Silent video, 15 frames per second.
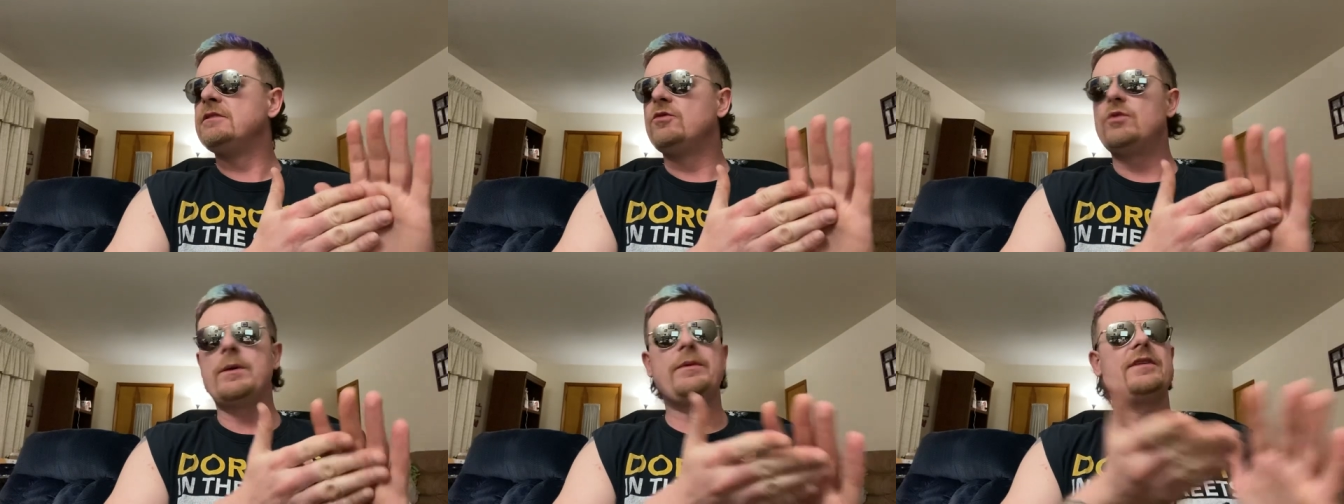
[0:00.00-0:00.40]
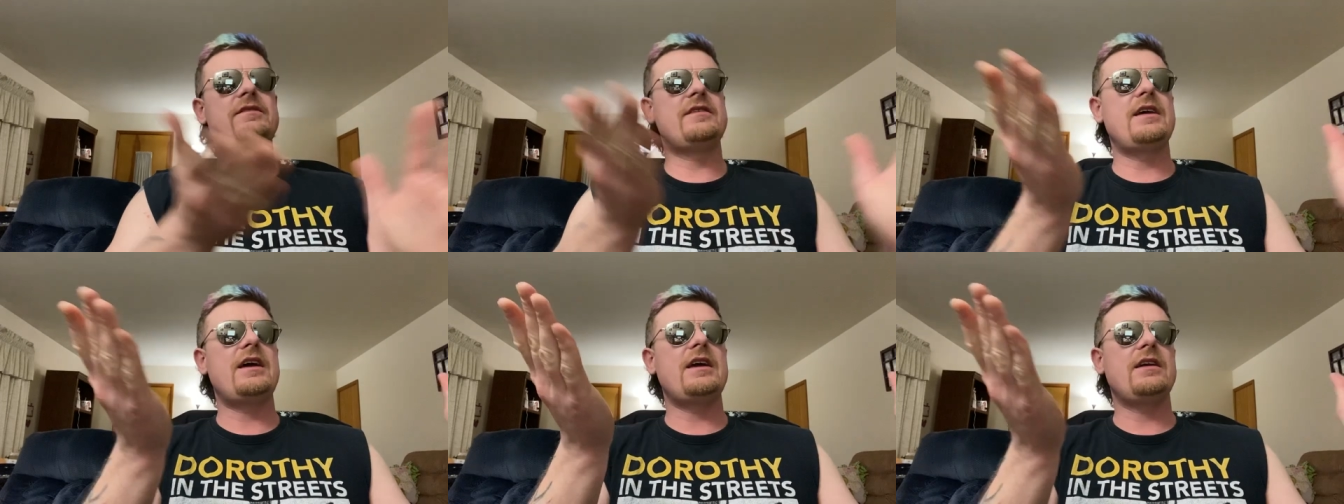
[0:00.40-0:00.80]
Women's
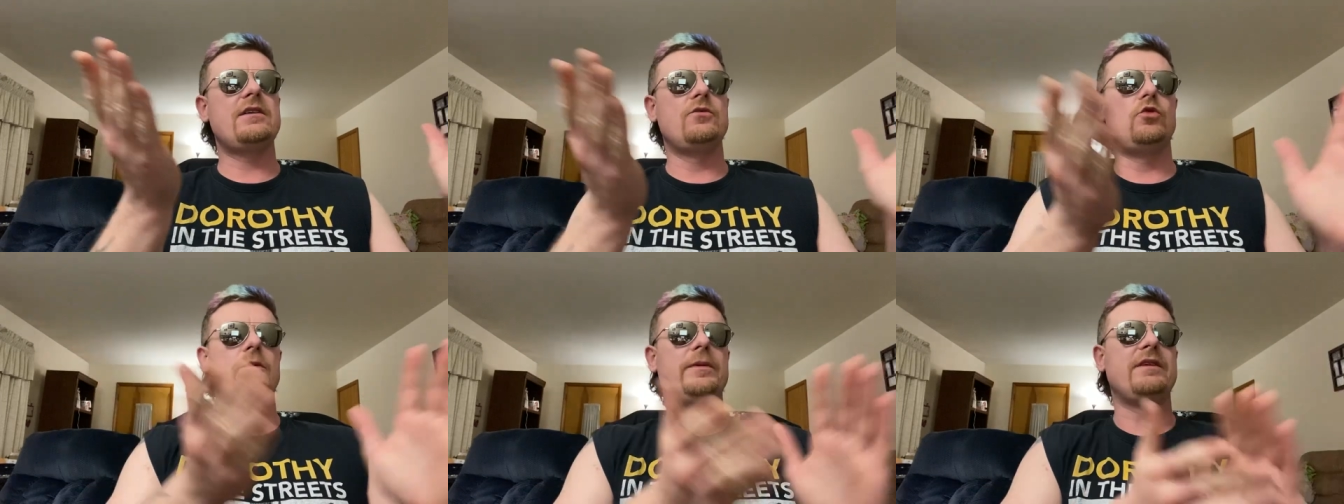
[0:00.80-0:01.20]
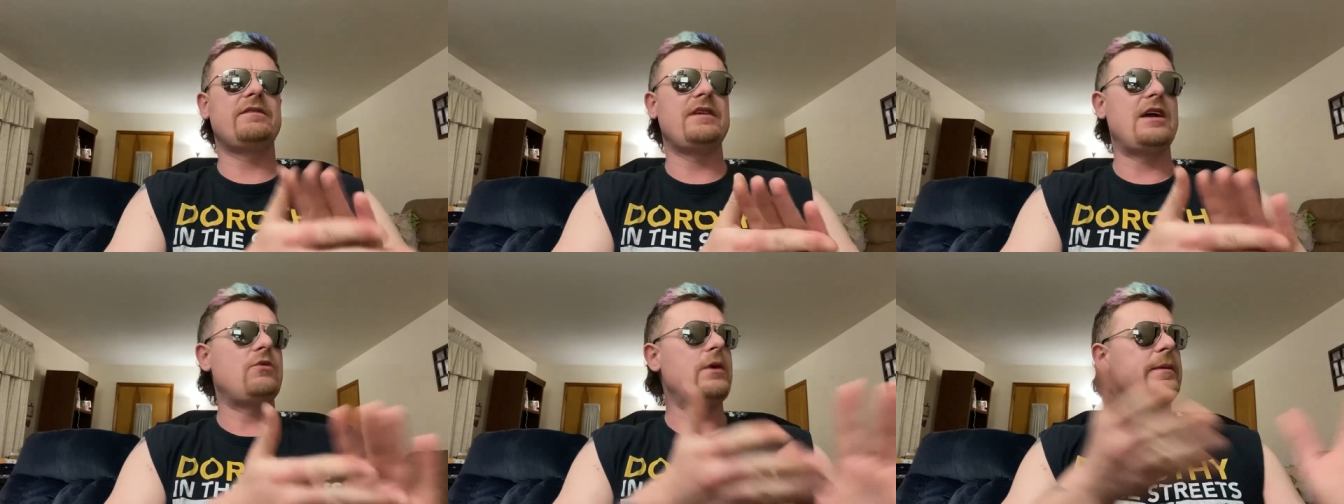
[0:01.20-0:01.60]
Day, Women's
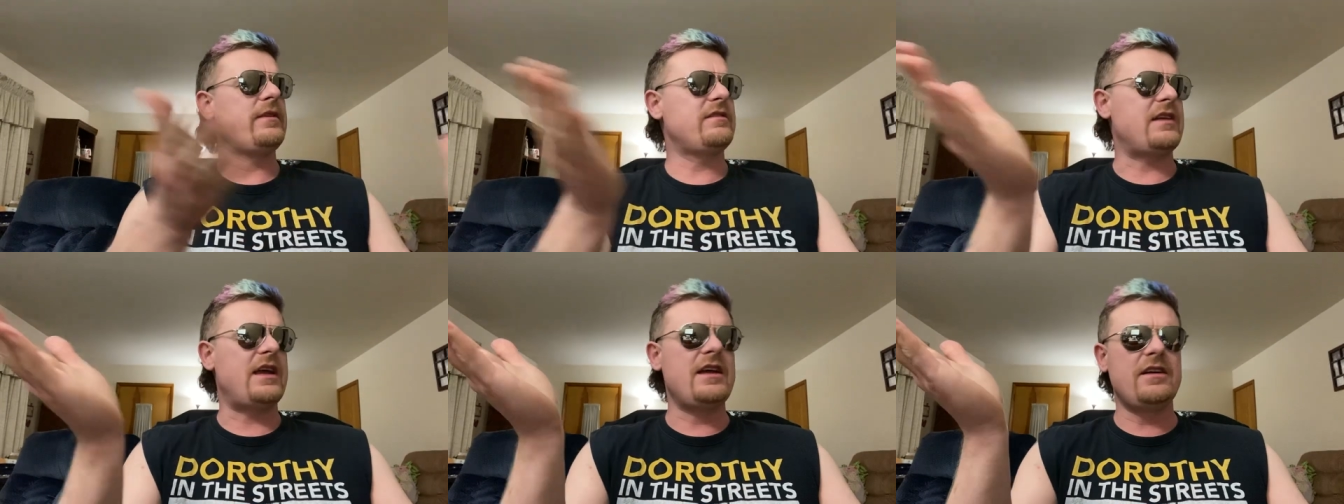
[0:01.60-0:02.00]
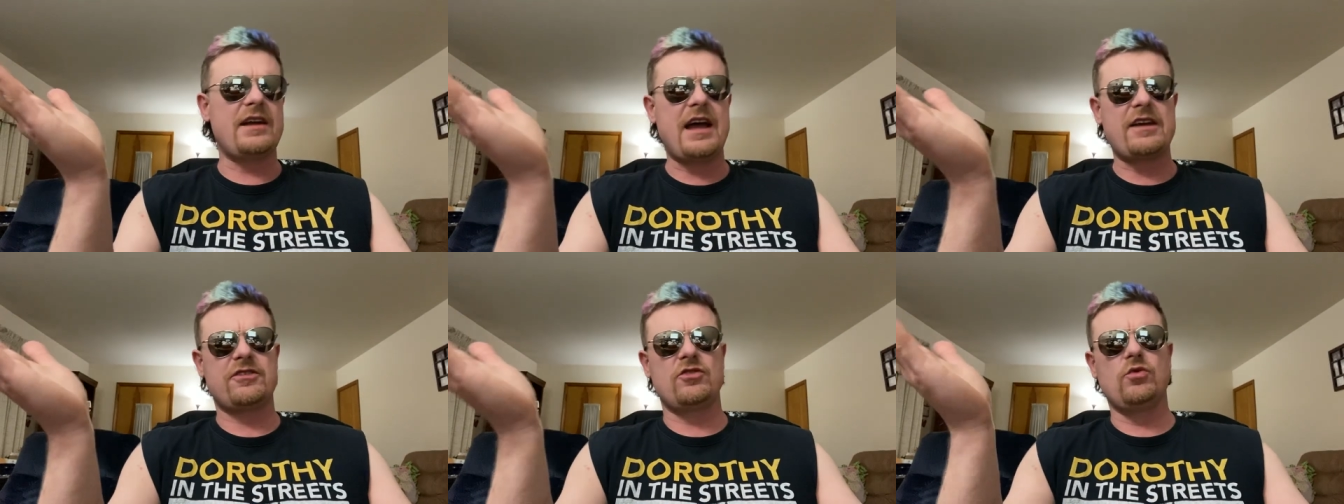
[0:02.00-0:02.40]
Day, Women's Day,
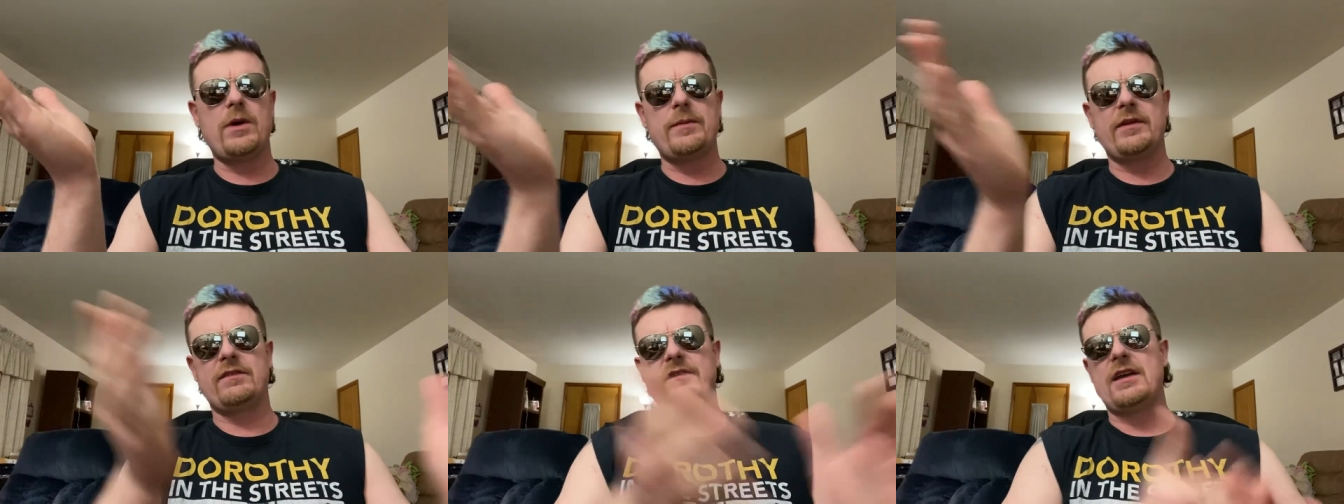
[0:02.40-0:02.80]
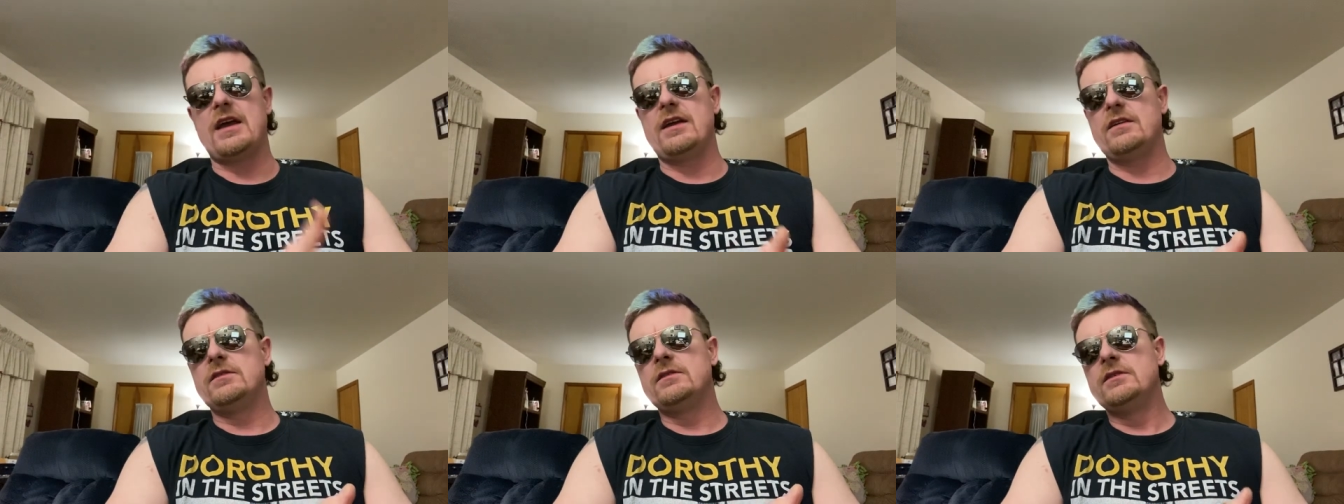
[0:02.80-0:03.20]
International Women's Day.